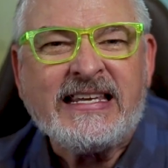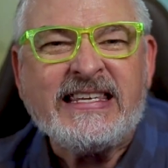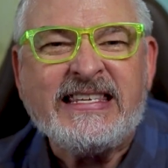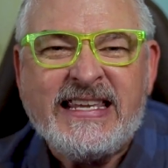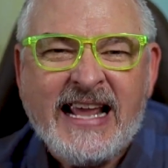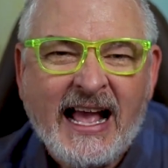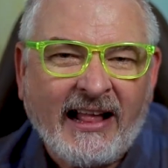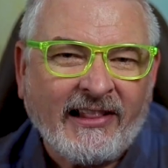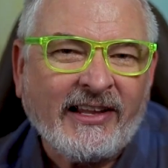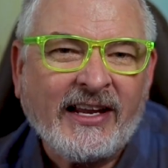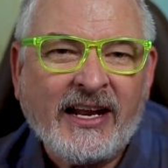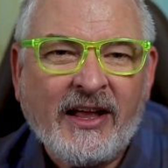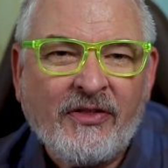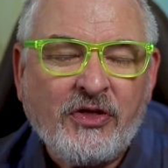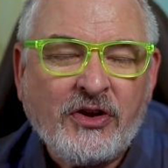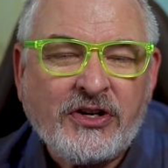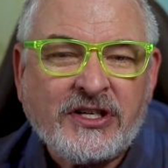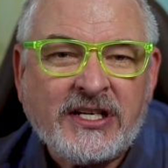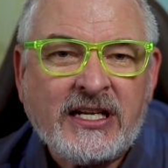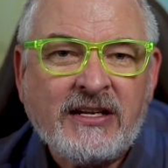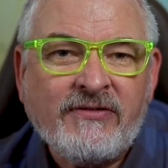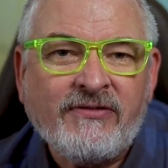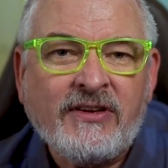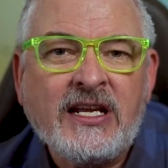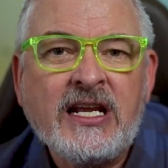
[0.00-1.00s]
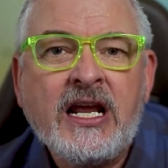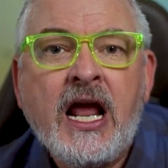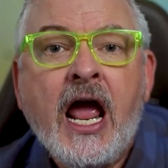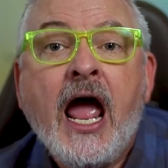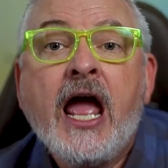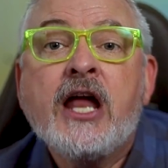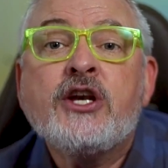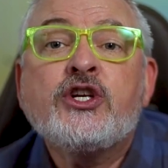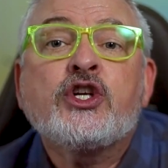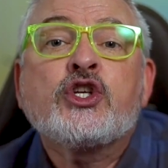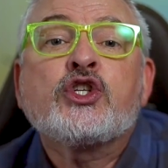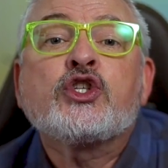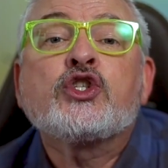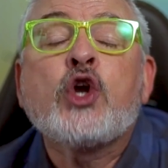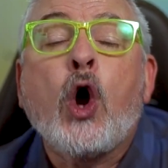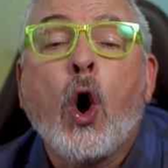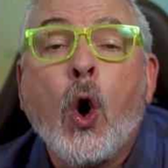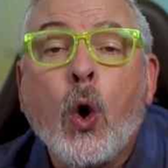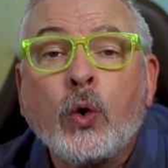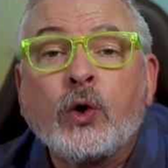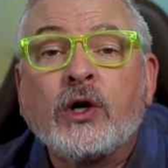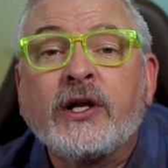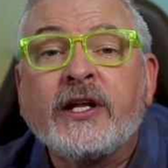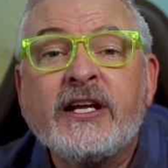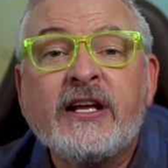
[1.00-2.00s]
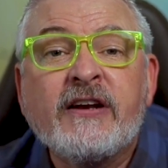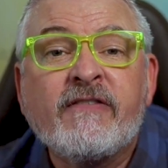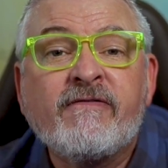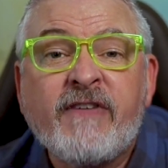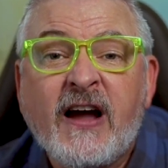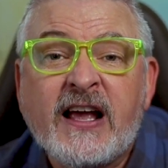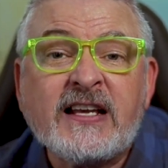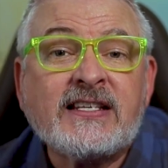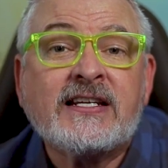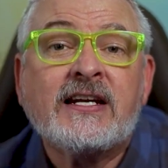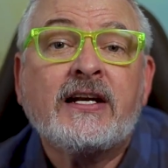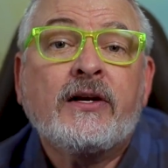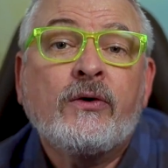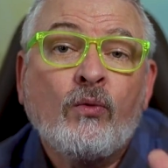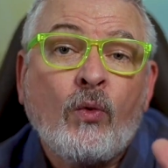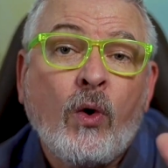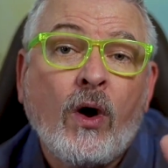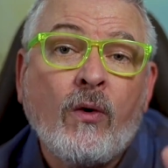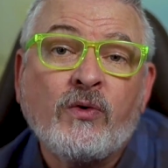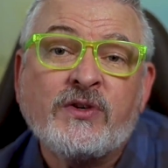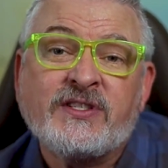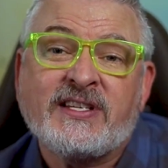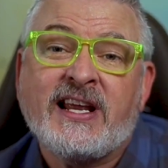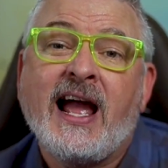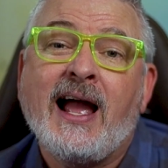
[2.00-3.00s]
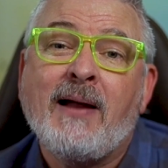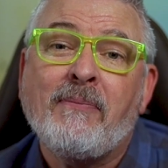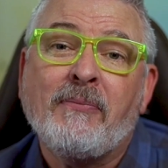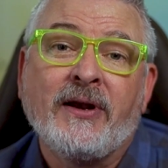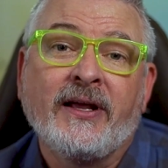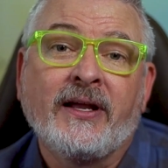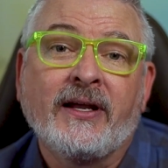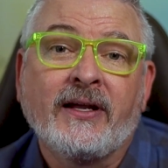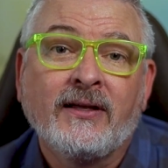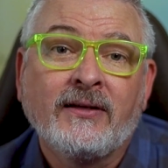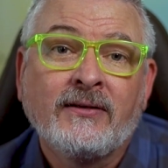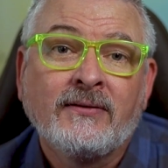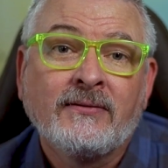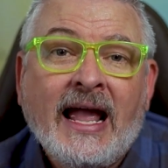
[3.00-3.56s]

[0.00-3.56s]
yelling at the TV, and just totally invested in what was happening.